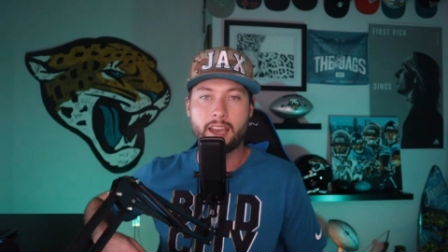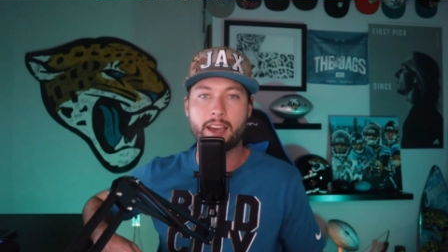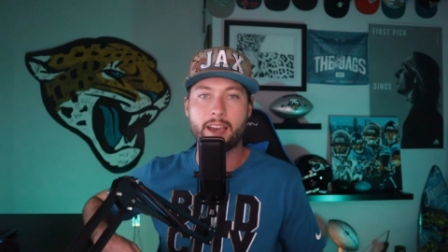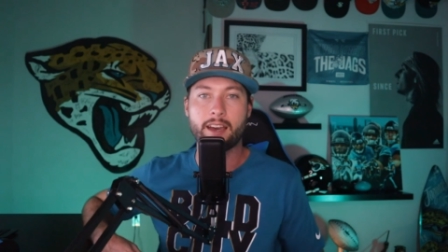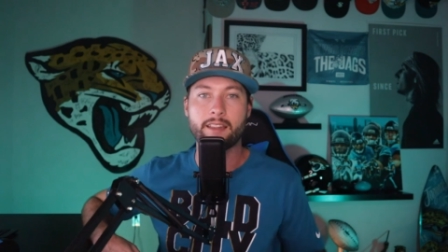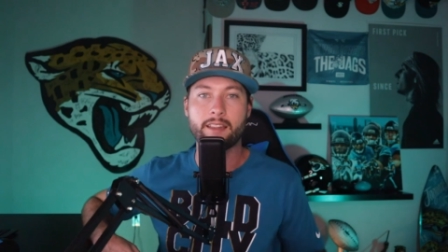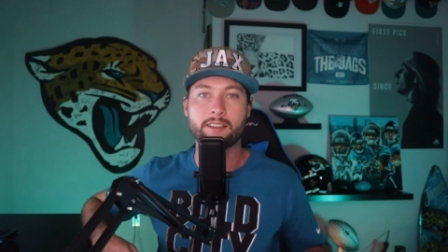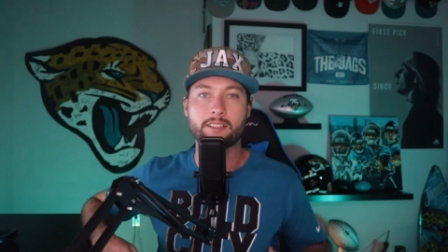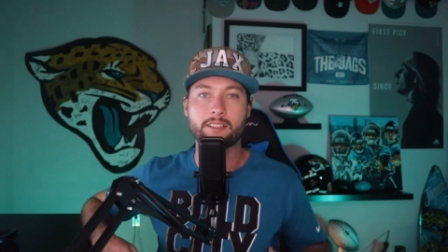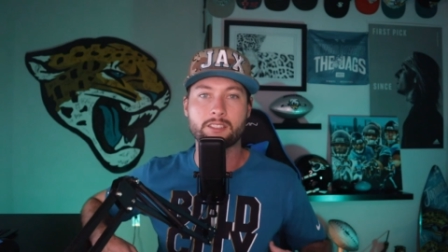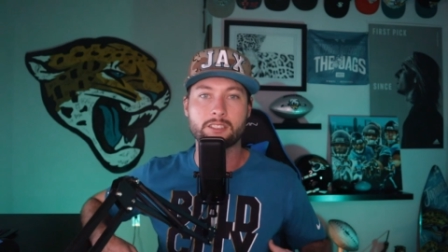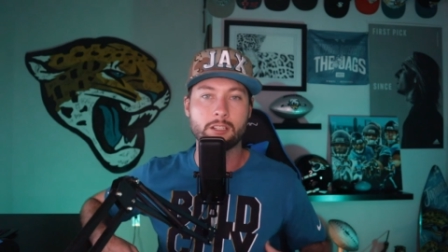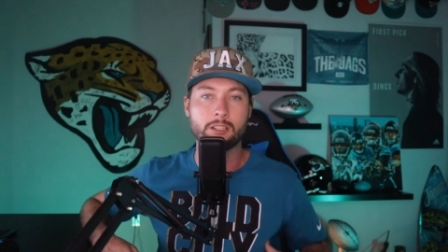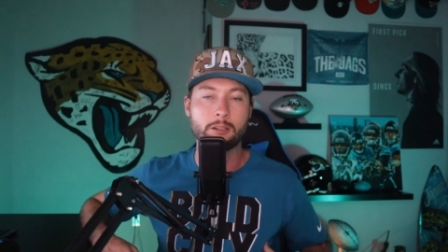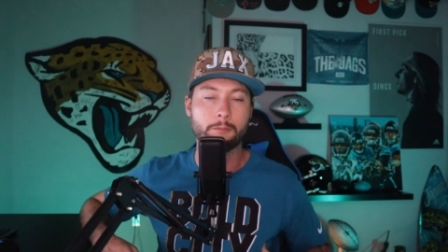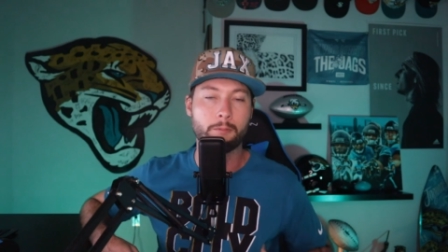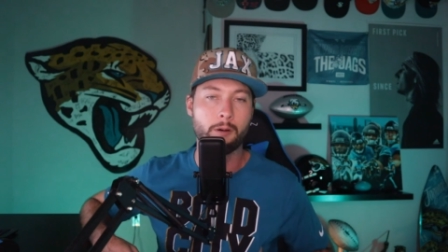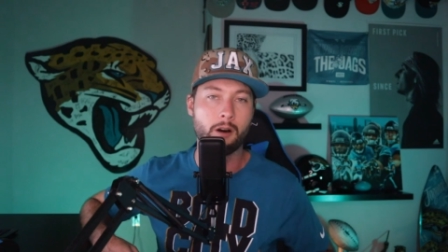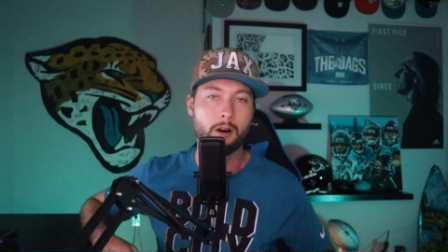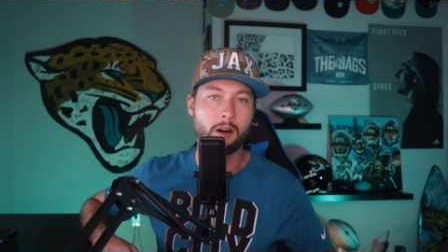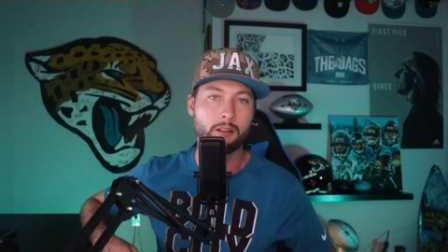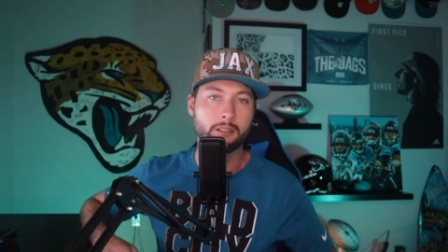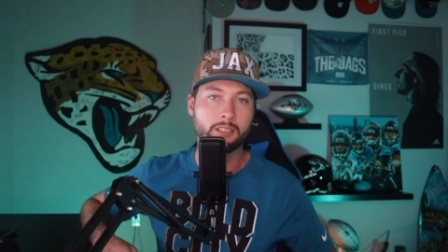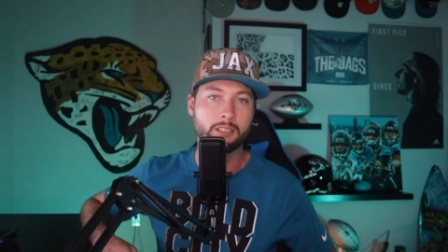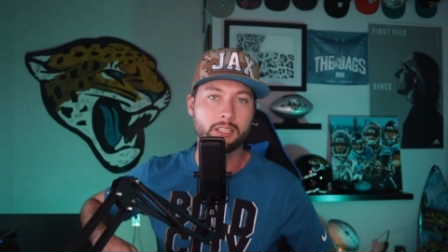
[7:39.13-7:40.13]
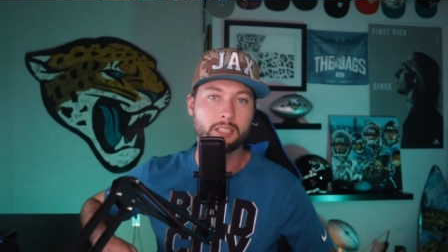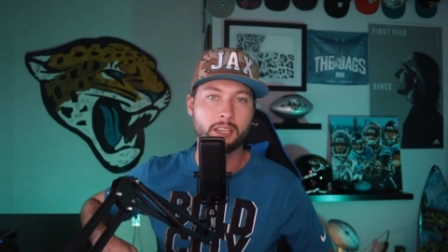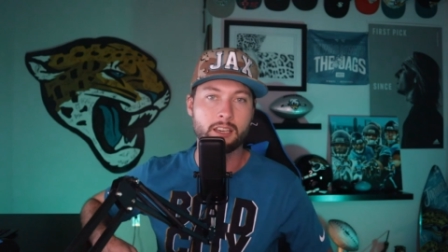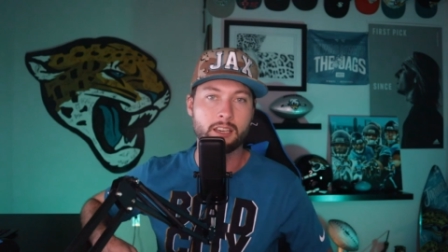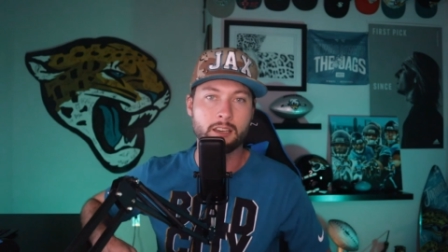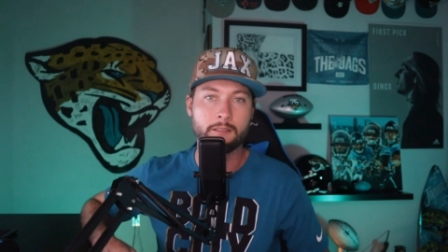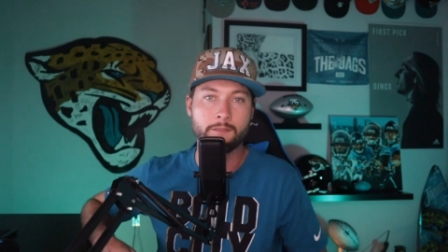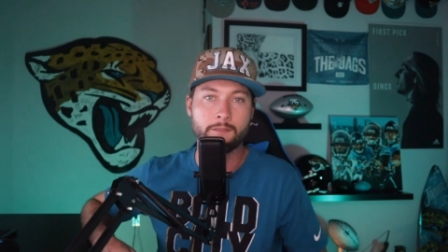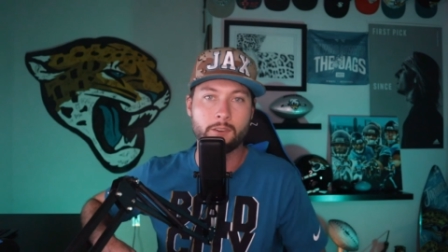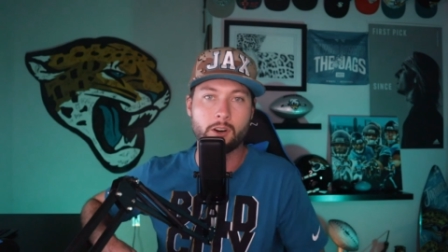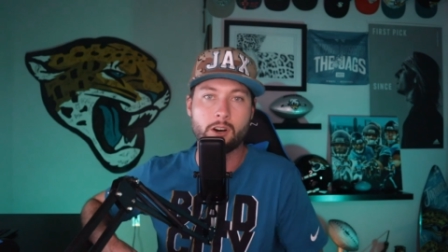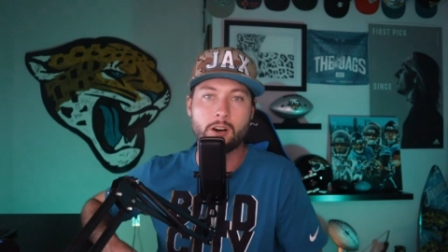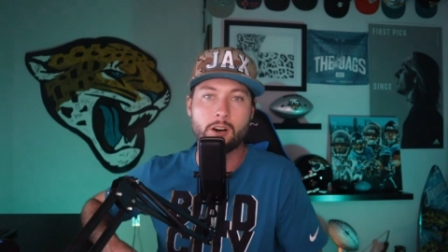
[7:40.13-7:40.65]
and there's no
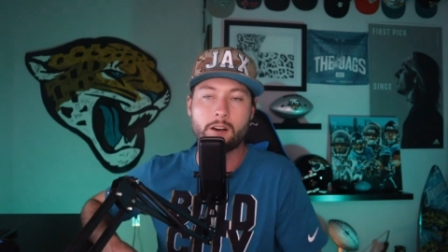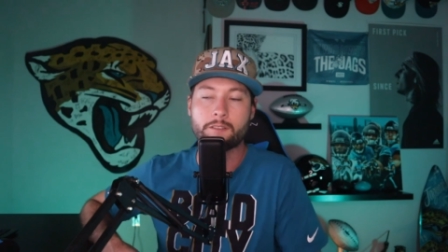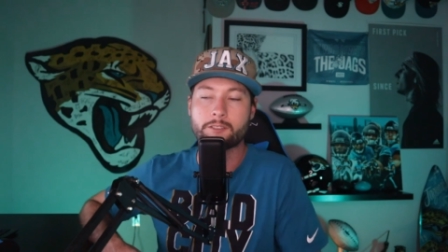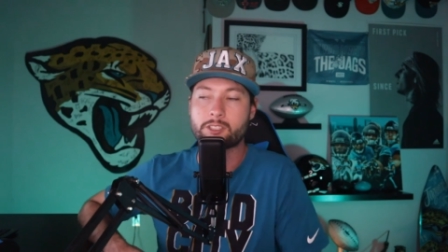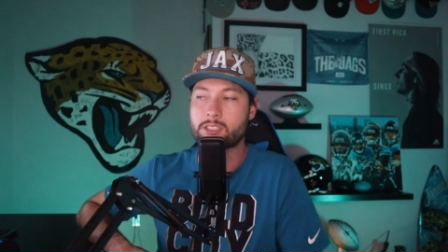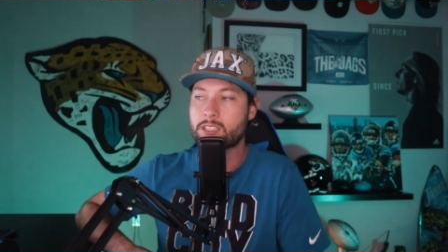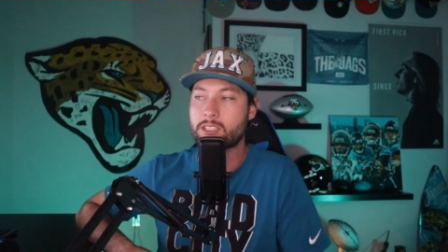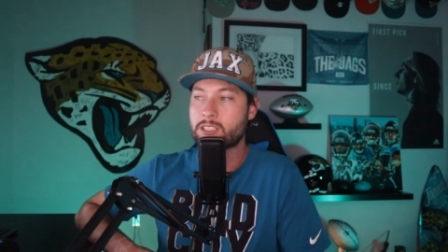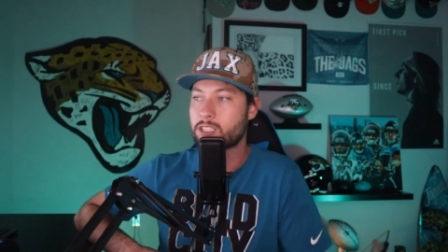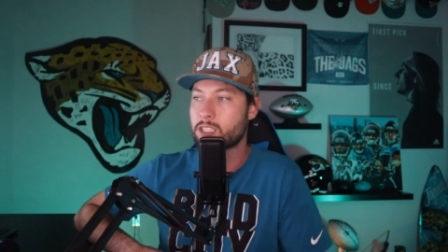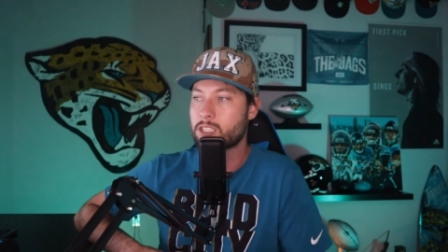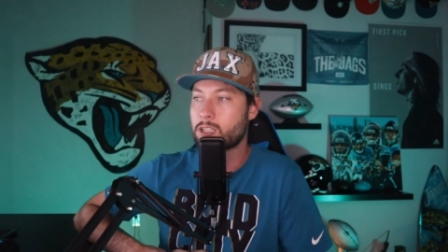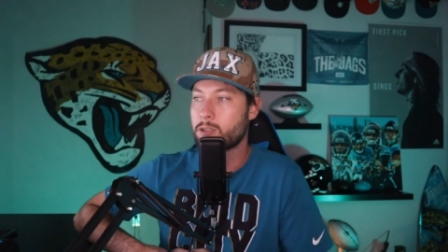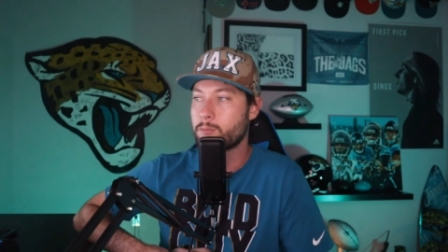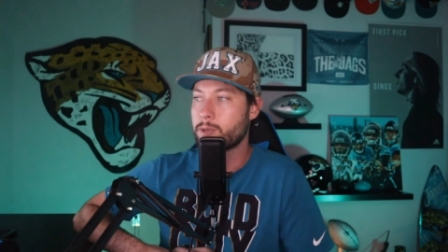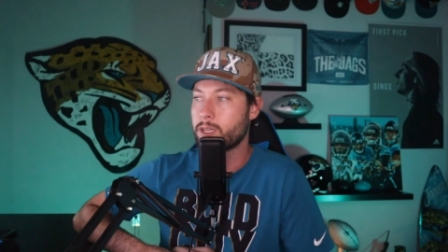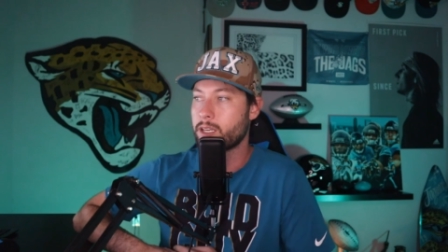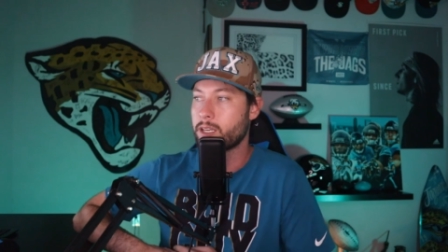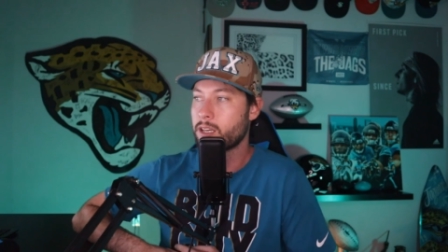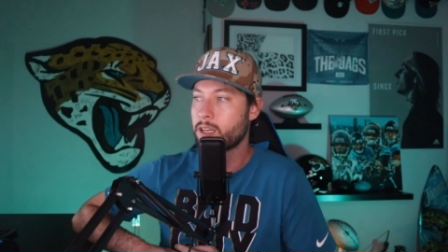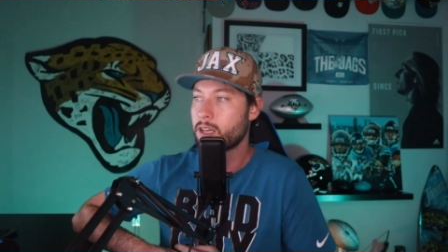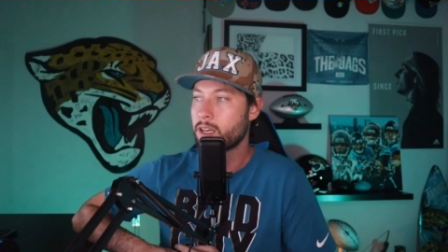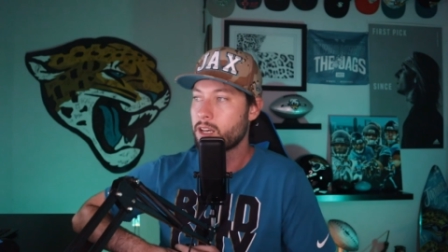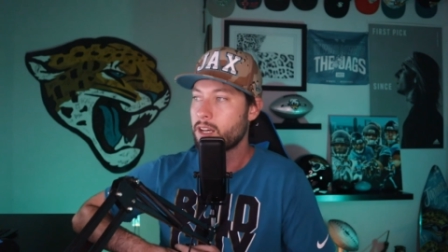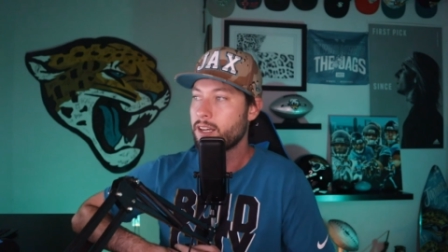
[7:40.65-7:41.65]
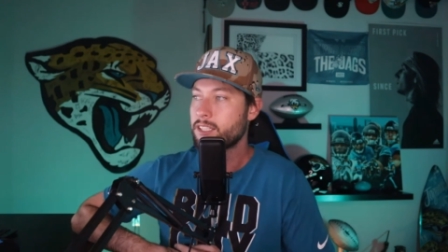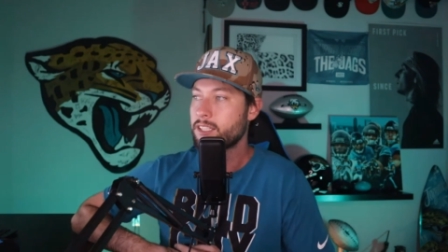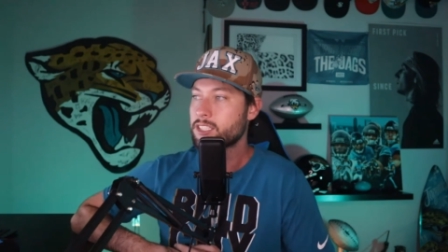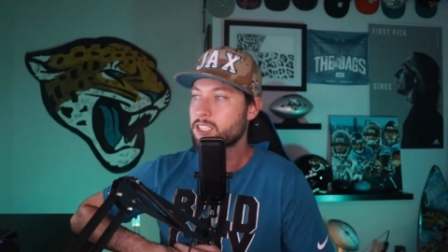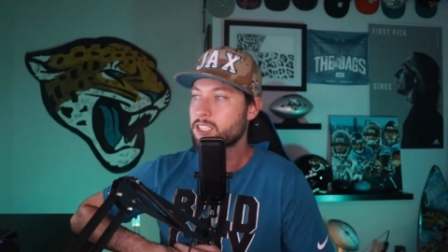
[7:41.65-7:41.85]
politicking involved. So it's going to be